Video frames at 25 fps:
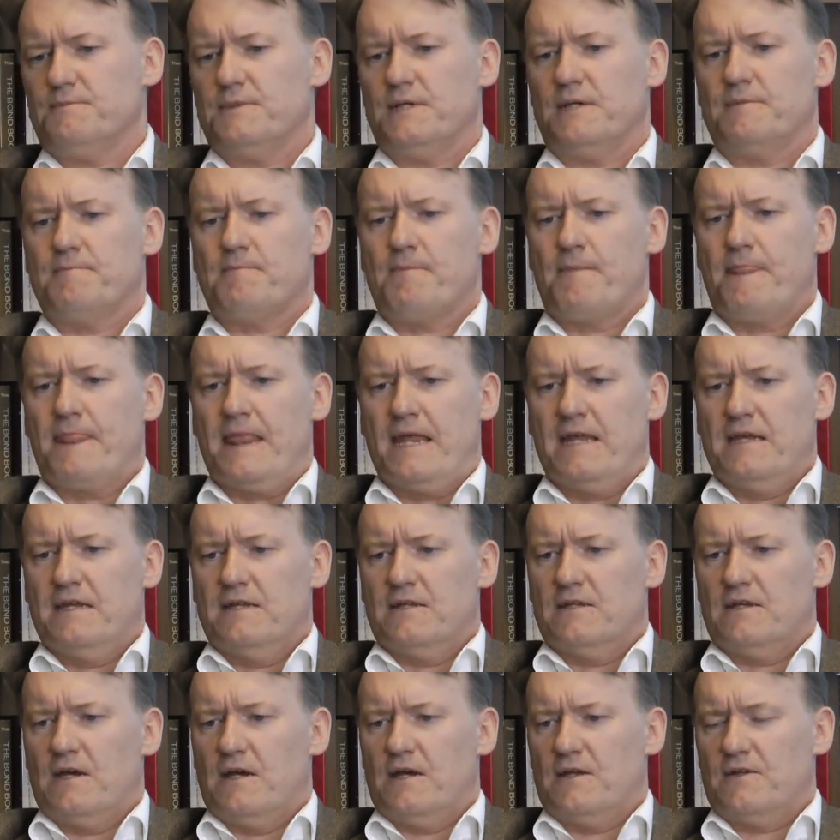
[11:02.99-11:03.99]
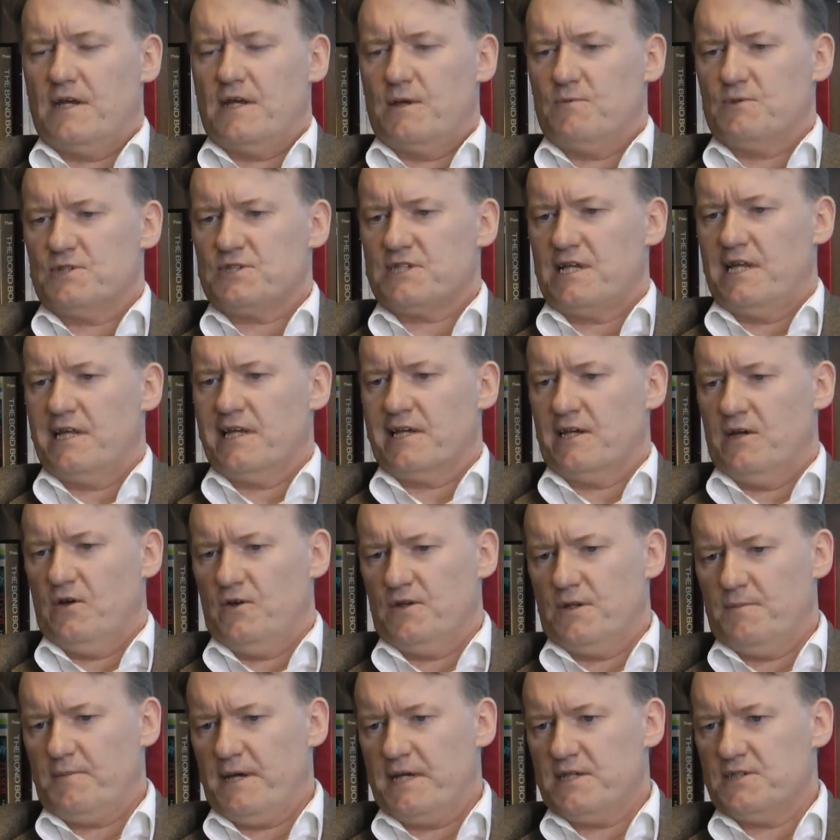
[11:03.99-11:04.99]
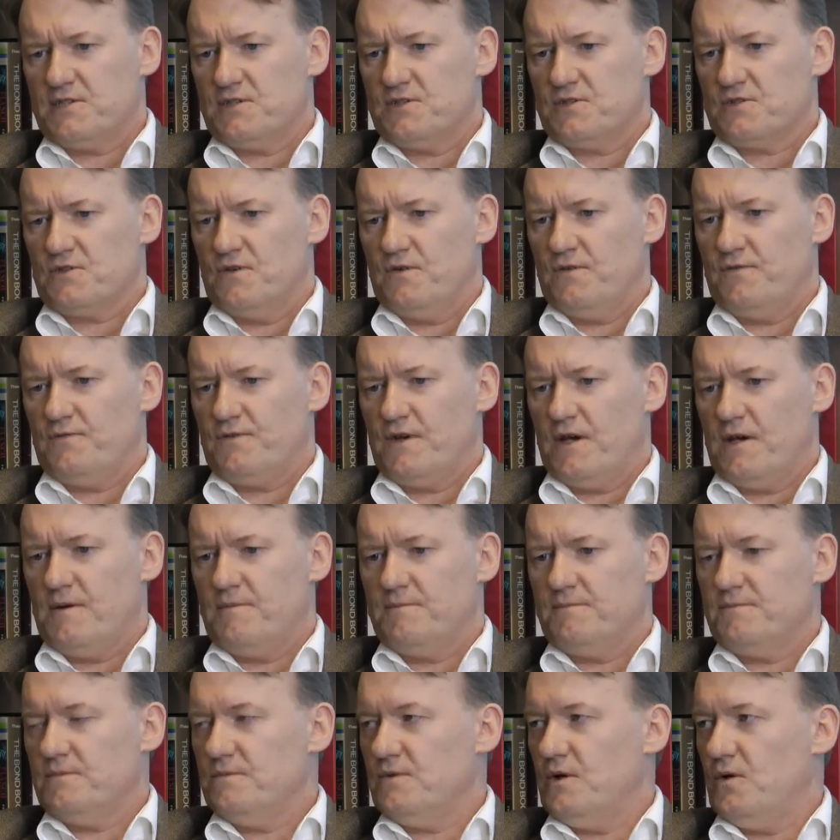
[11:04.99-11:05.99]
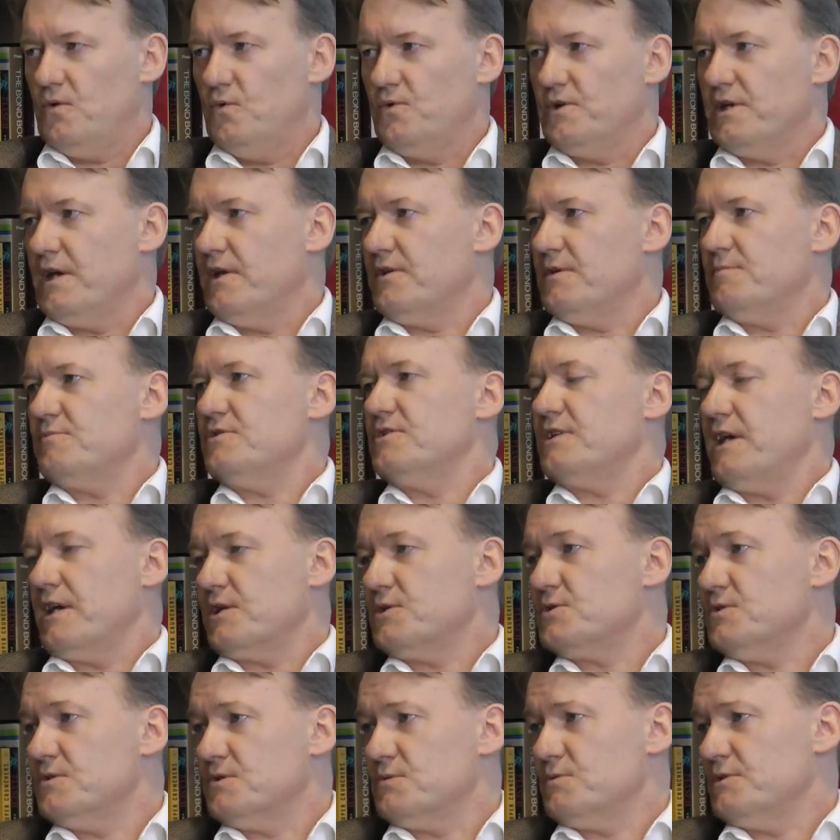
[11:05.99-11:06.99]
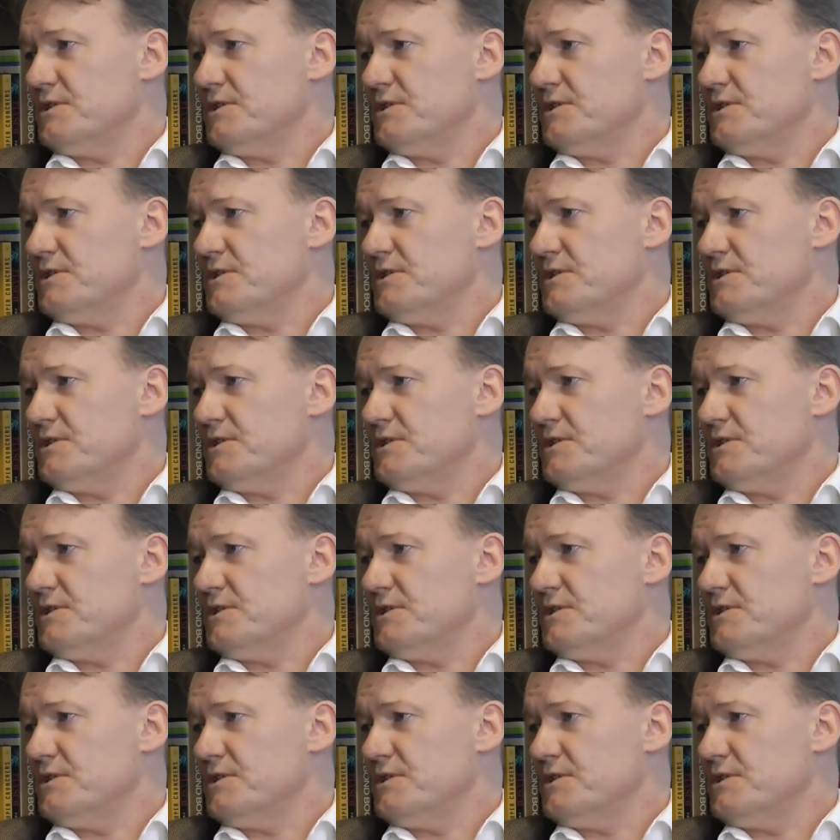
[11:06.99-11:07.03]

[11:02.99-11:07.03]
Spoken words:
But they were selling it on the basis of all the other protections,